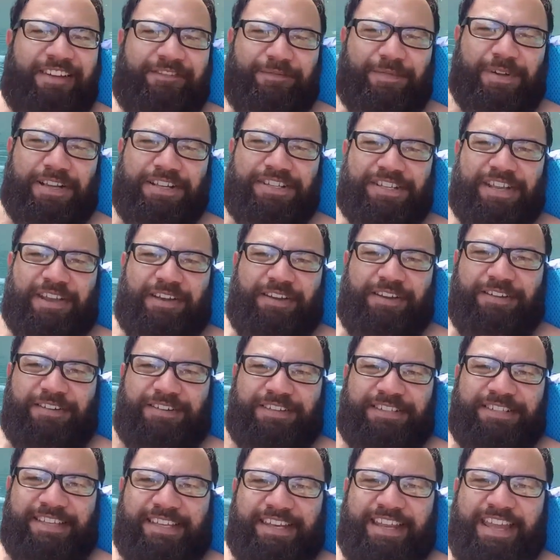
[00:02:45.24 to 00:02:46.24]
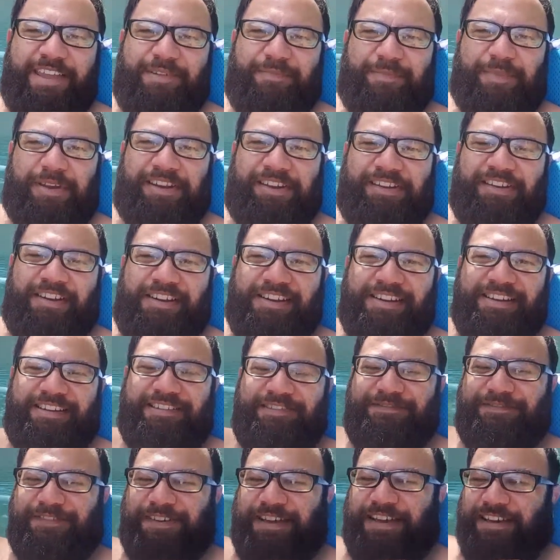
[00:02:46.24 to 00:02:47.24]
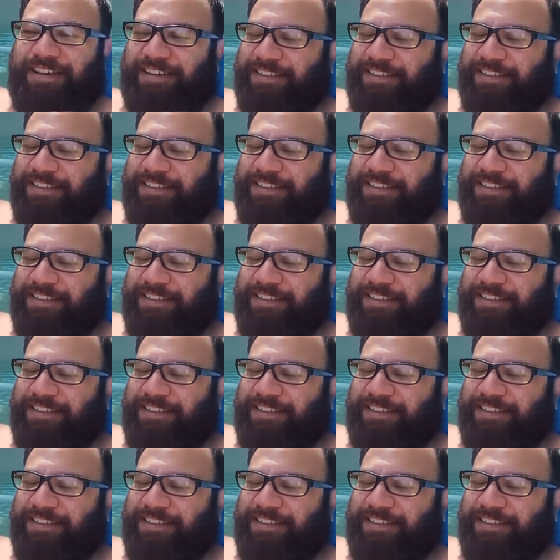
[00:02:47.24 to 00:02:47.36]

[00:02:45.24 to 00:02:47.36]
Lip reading: have much going on today, but I kind of